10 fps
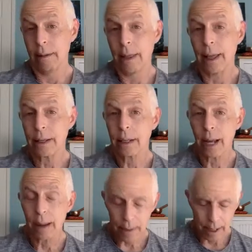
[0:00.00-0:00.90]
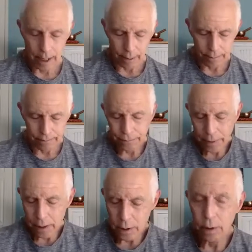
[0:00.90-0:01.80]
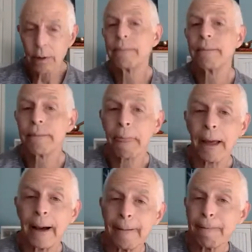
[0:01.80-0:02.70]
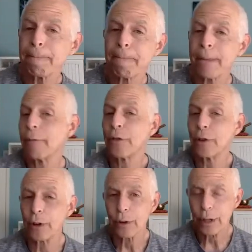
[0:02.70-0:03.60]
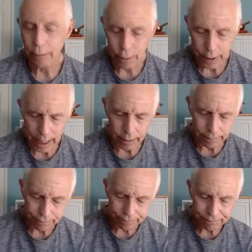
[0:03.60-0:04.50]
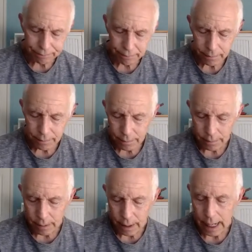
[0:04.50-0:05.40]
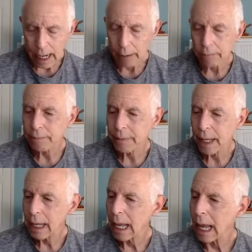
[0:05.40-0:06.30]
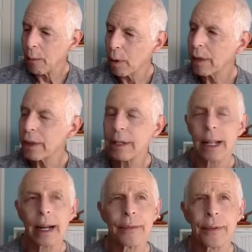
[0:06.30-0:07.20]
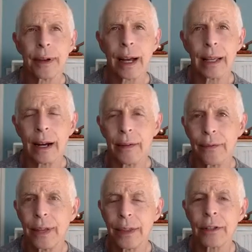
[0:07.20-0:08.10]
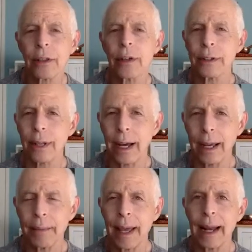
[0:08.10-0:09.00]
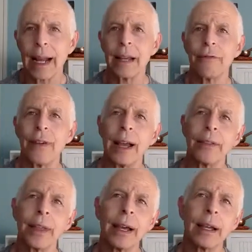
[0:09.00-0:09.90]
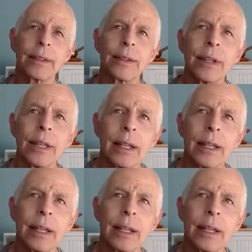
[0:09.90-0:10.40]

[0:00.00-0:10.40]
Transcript: And that's the topic here. So, a few notes I wrote down. Now, one of the things that I've done this a long time, and I have found that